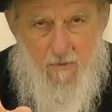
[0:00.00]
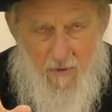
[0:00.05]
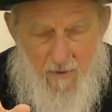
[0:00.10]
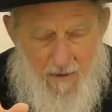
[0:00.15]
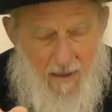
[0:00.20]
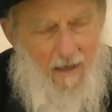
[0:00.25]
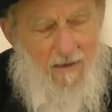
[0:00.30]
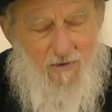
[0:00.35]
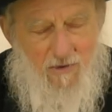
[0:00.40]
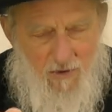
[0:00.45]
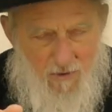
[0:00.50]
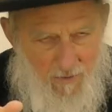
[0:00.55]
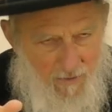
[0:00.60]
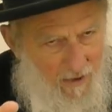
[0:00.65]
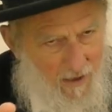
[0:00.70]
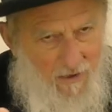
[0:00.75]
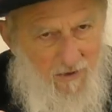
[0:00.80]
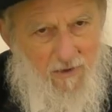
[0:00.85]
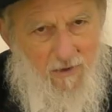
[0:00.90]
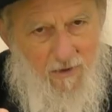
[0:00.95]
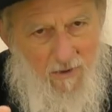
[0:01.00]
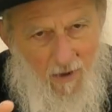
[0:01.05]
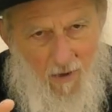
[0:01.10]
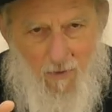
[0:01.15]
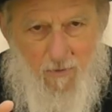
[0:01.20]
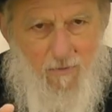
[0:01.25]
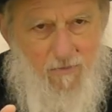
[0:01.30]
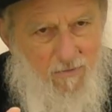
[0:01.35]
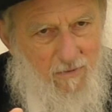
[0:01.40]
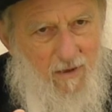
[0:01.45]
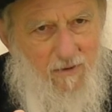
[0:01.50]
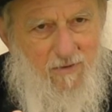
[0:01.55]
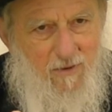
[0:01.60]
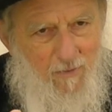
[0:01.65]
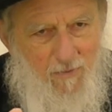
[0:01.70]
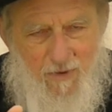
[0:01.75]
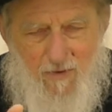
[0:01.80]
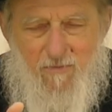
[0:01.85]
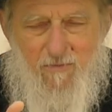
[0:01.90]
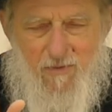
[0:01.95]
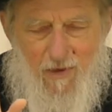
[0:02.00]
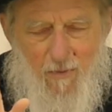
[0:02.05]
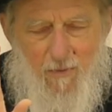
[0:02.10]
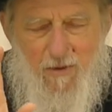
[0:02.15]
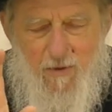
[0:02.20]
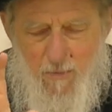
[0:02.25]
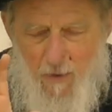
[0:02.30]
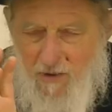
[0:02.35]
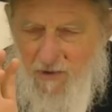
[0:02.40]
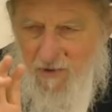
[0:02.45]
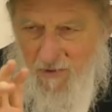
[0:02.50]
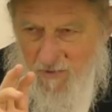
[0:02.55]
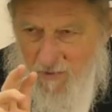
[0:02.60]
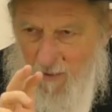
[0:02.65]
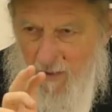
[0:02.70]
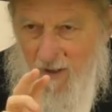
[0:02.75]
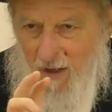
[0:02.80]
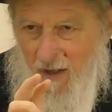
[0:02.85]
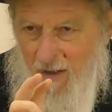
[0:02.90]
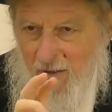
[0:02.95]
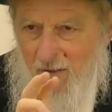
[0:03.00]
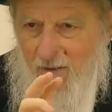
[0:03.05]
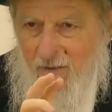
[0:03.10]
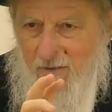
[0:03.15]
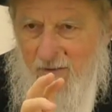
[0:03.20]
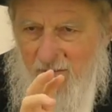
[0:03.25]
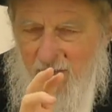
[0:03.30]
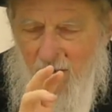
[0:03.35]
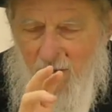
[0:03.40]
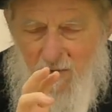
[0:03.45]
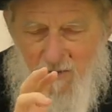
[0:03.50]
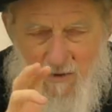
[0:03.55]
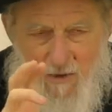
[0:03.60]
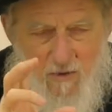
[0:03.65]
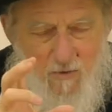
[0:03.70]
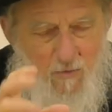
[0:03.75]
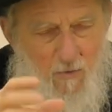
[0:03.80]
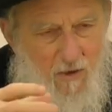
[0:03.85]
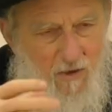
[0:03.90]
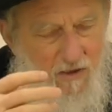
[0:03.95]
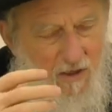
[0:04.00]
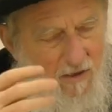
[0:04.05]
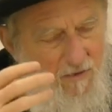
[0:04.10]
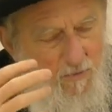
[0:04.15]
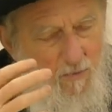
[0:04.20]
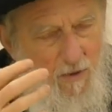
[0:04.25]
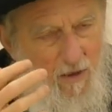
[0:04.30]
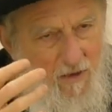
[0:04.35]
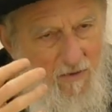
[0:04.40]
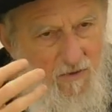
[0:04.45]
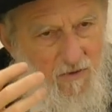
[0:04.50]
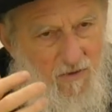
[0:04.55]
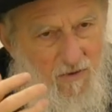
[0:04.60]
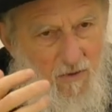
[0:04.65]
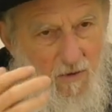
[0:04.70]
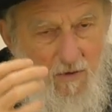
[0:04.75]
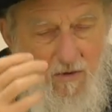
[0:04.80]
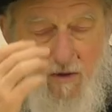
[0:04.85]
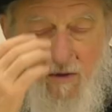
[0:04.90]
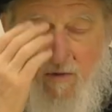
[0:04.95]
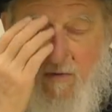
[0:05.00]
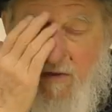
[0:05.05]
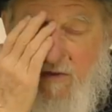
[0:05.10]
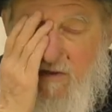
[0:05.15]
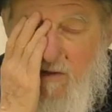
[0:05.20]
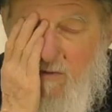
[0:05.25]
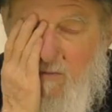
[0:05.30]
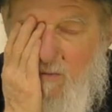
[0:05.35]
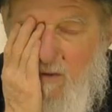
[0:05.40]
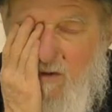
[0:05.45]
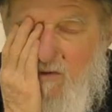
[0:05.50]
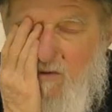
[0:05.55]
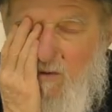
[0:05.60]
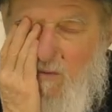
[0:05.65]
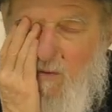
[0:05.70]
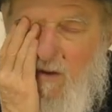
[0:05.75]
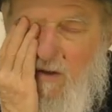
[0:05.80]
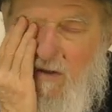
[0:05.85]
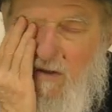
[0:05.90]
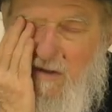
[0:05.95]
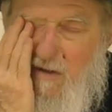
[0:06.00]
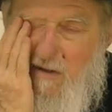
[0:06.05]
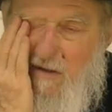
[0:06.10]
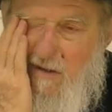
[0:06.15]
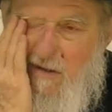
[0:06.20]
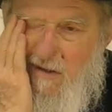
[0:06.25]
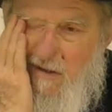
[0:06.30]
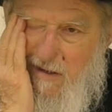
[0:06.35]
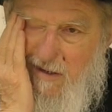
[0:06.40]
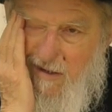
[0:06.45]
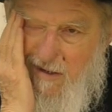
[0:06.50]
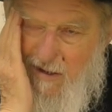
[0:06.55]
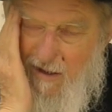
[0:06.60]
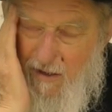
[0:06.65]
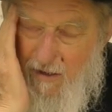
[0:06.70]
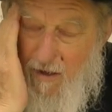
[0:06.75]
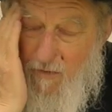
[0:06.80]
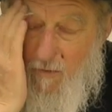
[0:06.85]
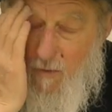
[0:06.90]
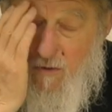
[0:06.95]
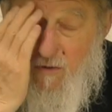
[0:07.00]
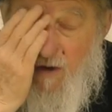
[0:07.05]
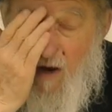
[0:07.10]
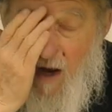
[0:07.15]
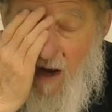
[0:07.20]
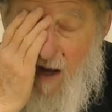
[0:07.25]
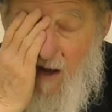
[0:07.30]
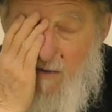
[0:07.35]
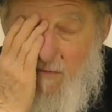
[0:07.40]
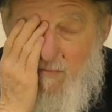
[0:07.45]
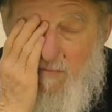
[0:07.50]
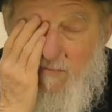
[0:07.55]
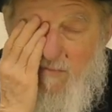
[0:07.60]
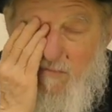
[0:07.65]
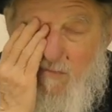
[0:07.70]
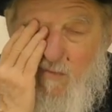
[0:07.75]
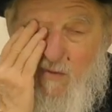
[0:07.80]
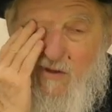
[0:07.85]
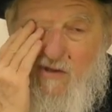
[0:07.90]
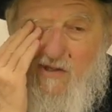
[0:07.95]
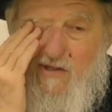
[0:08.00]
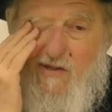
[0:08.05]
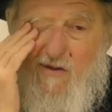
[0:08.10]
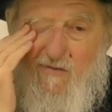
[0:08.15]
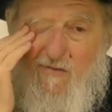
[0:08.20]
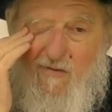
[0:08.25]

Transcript: it catches your attention. You know, something, something special is going on here. And something special has to be understood in a so special way. Avudraham, which is a